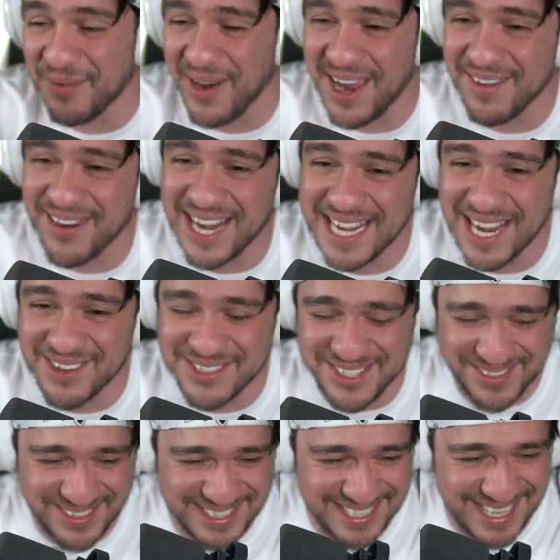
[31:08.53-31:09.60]
cry right now,
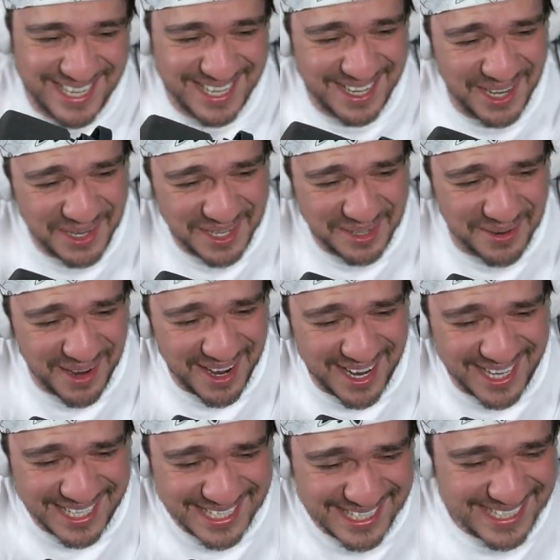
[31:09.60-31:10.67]
GC. I could
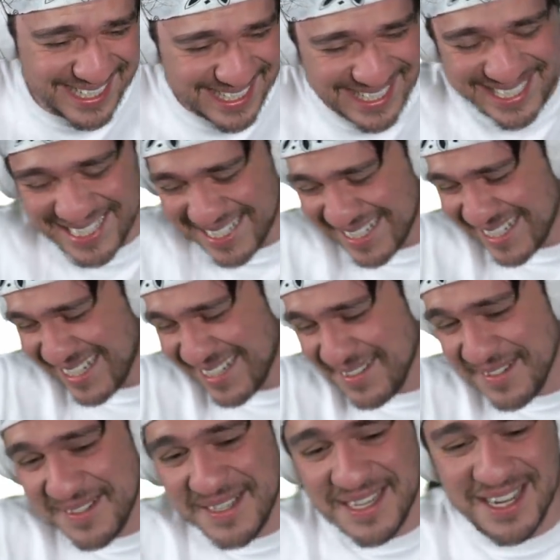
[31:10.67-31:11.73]
cry.
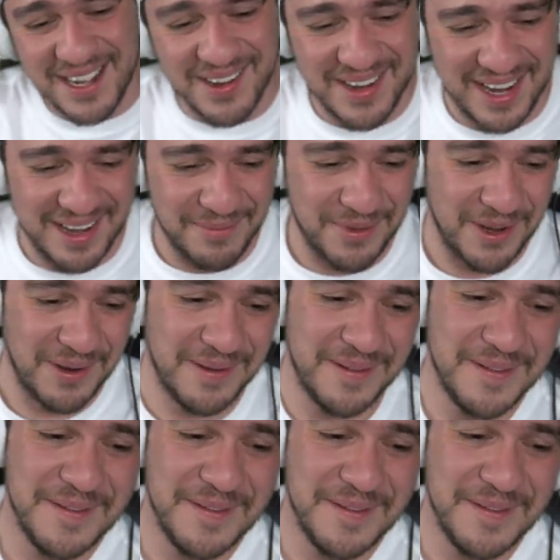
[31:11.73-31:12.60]
Oh okay, God. bro.